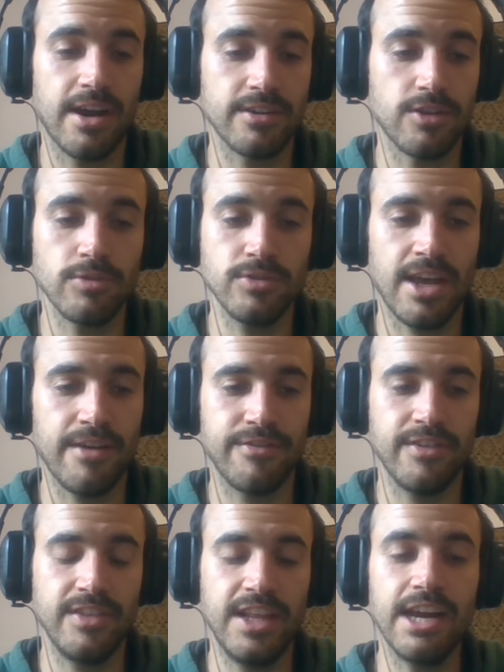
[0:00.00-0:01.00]
don't have
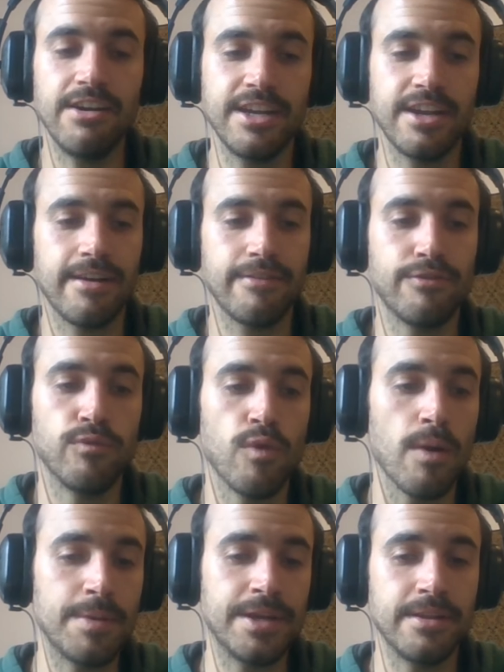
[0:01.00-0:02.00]
nearly enough
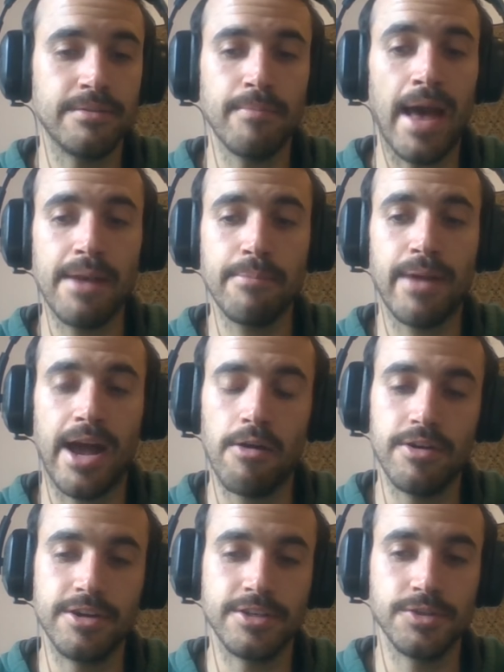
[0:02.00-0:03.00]
women and
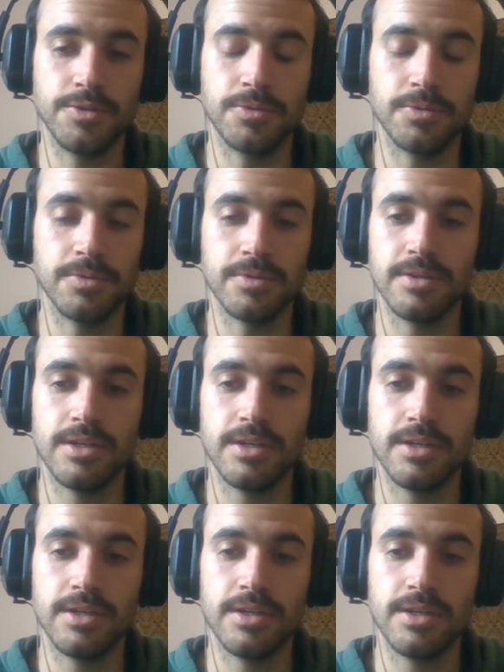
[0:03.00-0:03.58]
manpower to